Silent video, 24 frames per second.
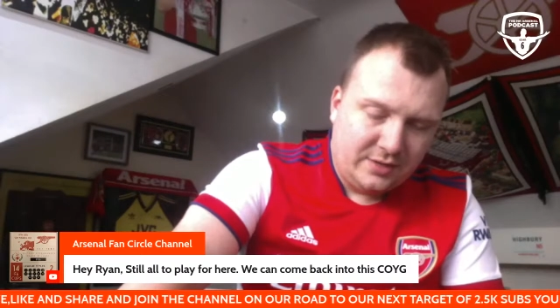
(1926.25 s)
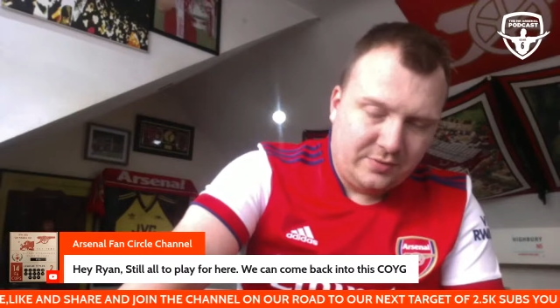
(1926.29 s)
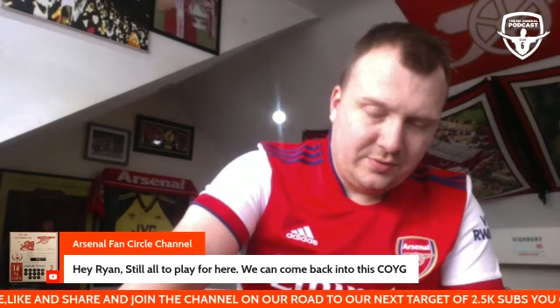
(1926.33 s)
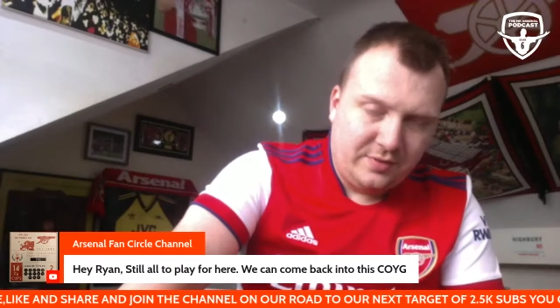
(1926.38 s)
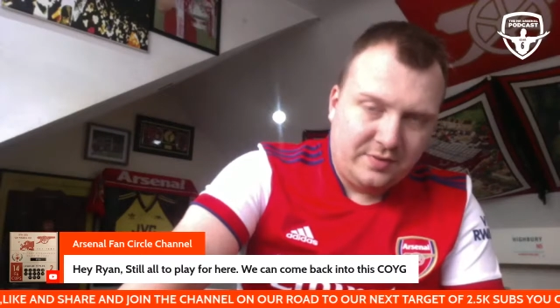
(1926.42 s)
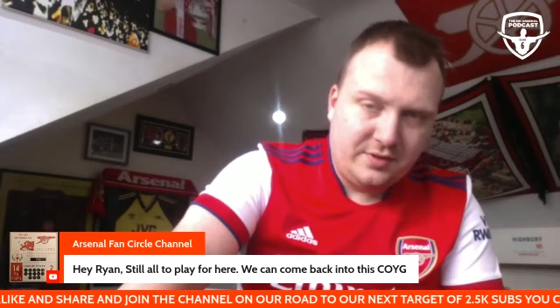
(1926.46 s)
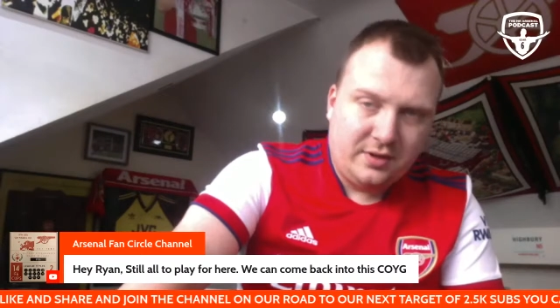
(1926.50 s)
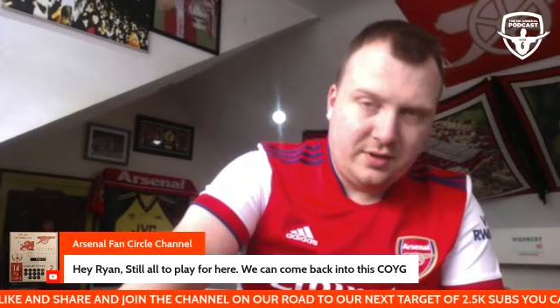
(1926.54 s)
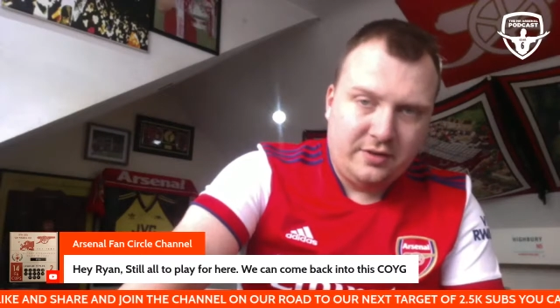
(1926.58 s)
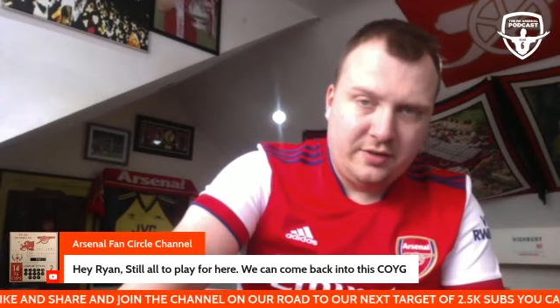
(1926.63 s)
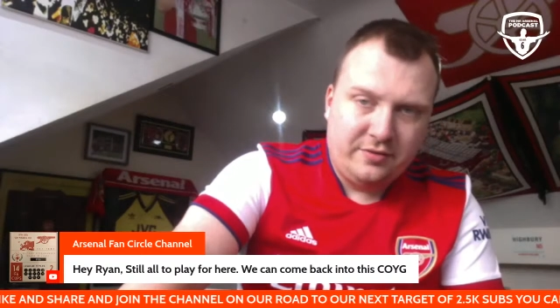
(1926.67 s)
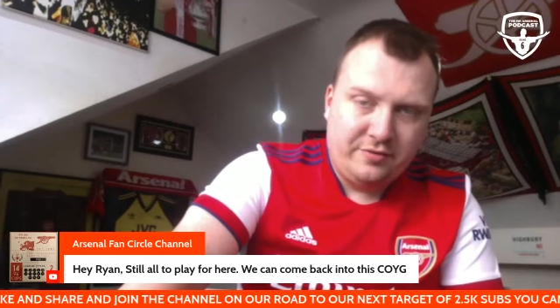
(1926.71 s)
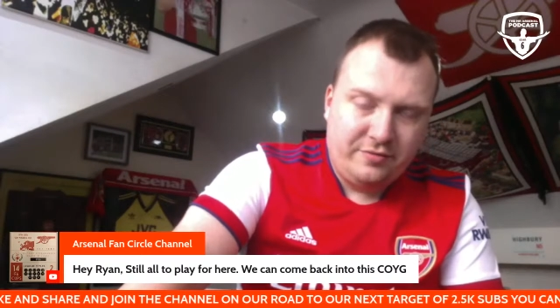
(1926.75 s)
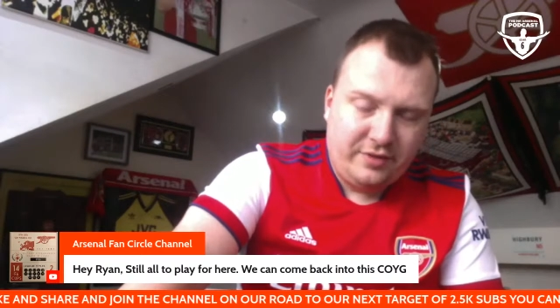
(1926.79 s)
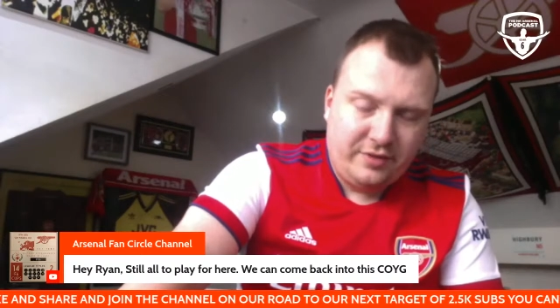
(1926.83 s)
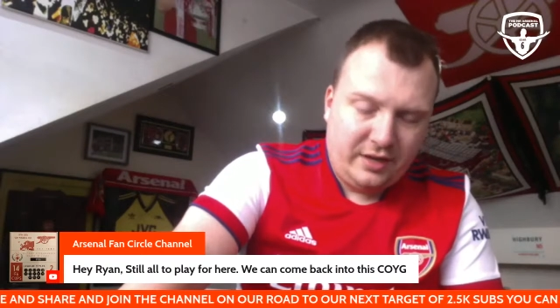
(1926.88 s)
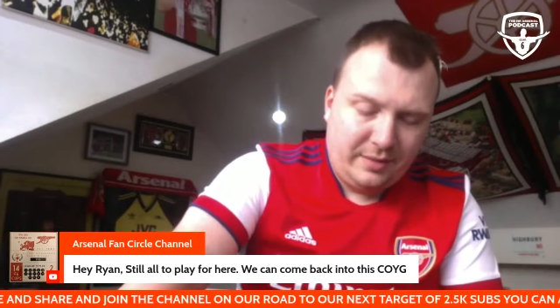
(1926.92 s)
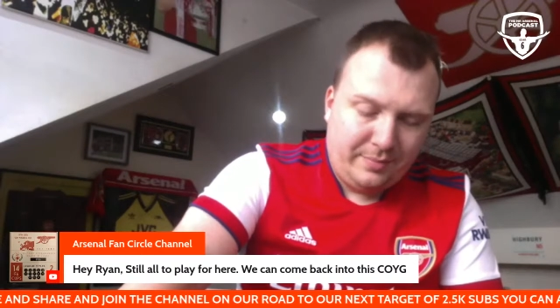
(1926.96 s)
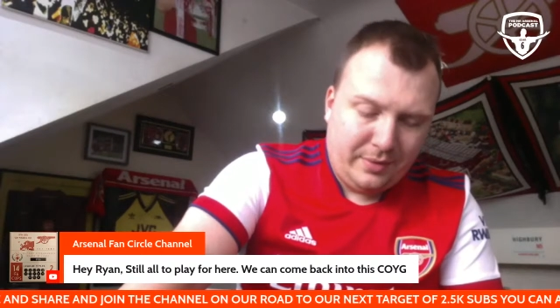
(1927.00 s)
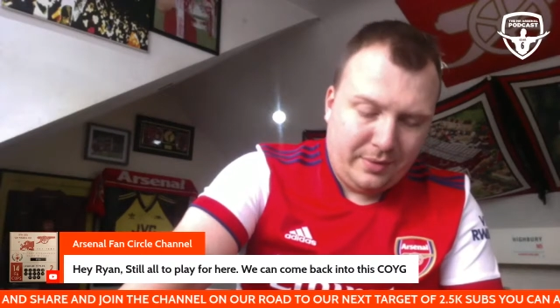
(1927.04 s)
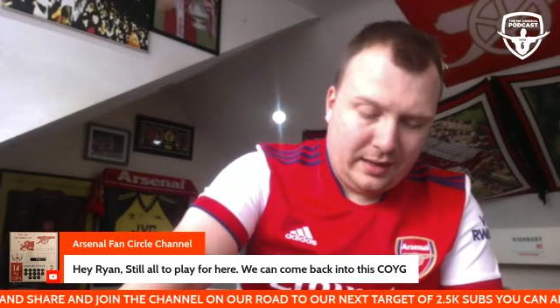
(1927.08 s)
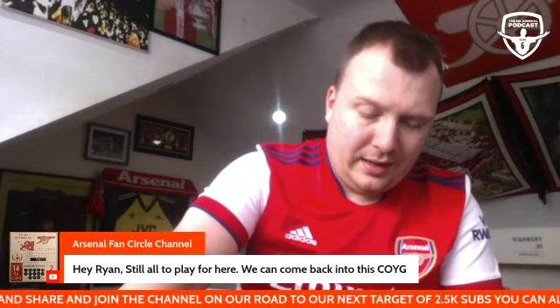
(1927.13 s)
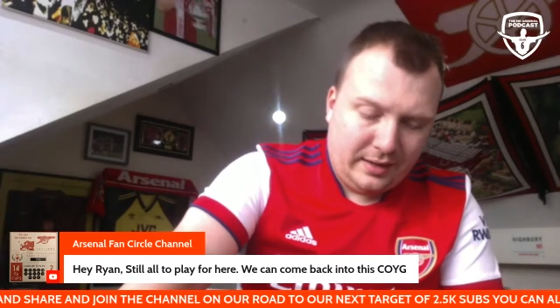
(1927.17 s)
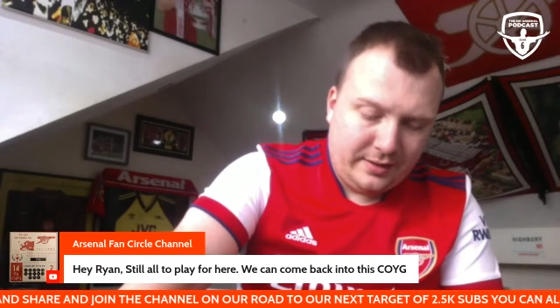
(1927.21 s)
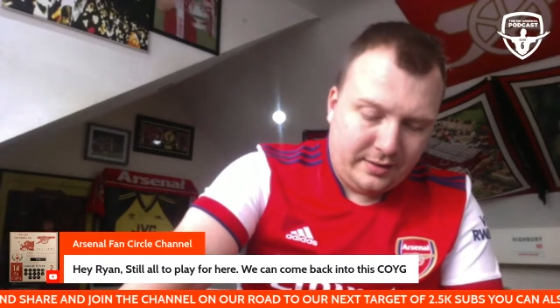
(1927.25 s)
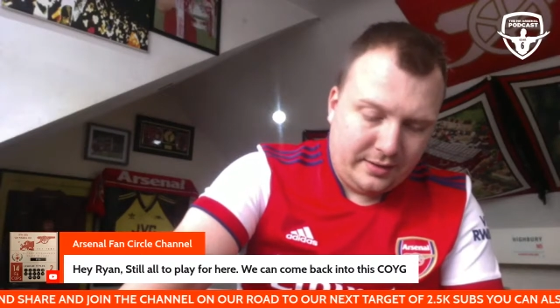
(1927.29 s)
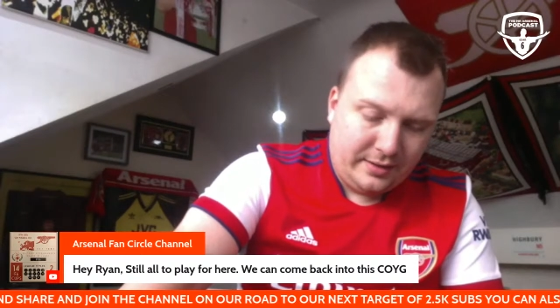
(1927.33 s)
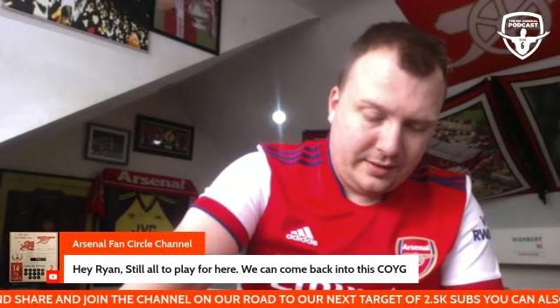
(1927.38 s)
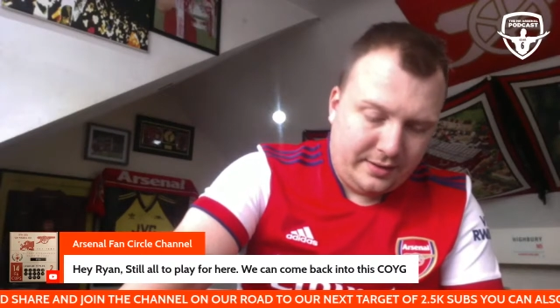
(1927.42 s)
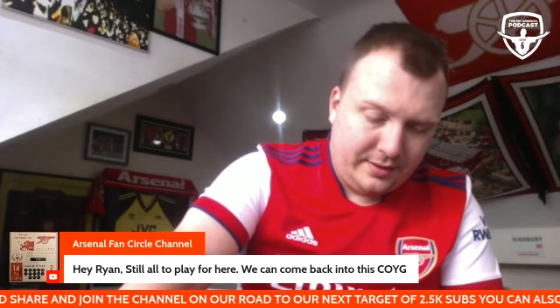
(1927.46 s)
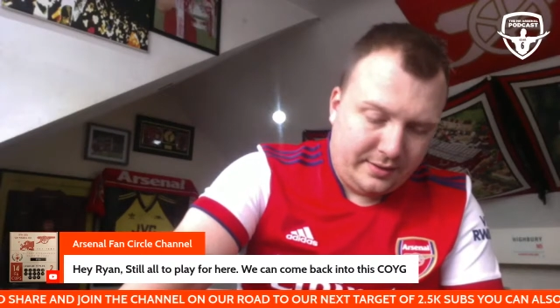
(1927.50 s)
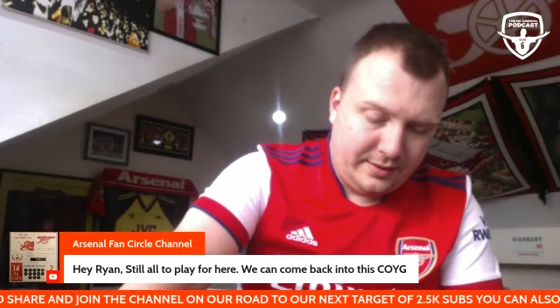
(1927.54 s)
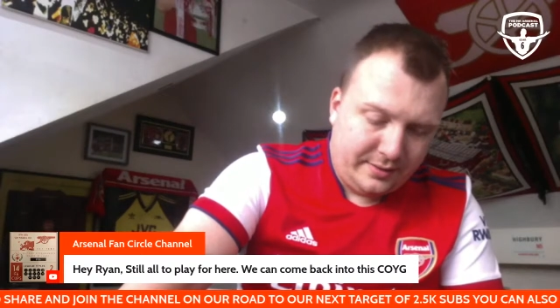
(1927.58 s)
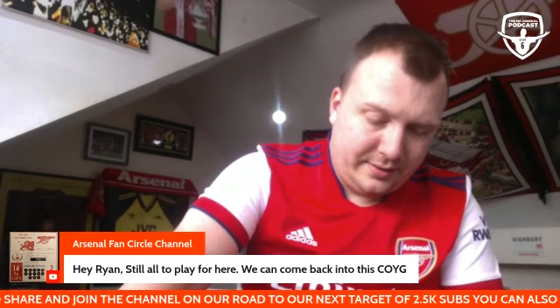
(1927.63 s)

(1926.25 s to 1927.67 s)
we've started really badly